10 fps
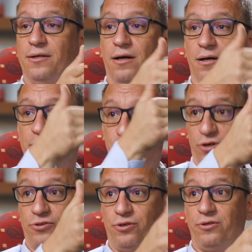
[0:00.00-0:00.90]
and
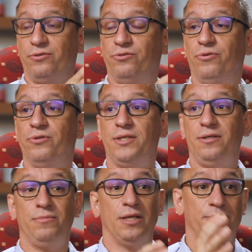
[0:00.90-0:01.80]
structure to the
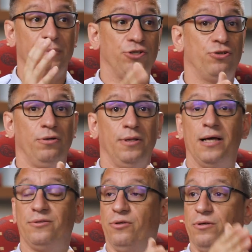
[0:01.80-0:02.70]
team that makes sure
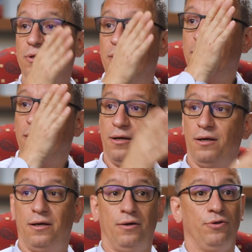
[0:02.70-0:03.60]
that,
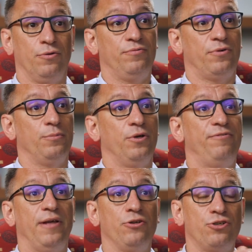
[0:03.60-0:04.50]
from a
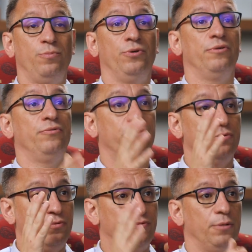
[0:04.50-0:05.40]
financial point of
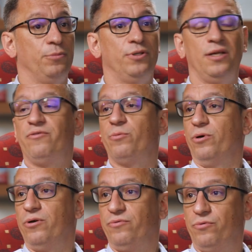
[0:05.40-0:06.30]
view, from a delivery
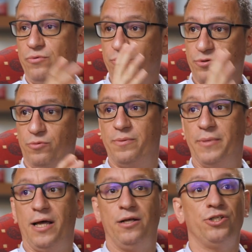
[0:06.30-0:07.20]
point of view, so we
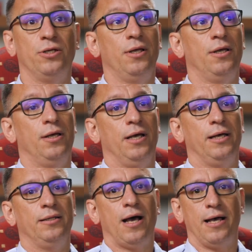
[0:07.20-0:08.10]
manage.
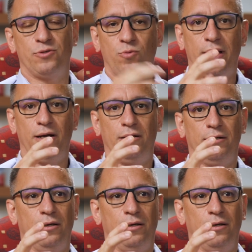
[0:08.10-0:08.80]
And as well,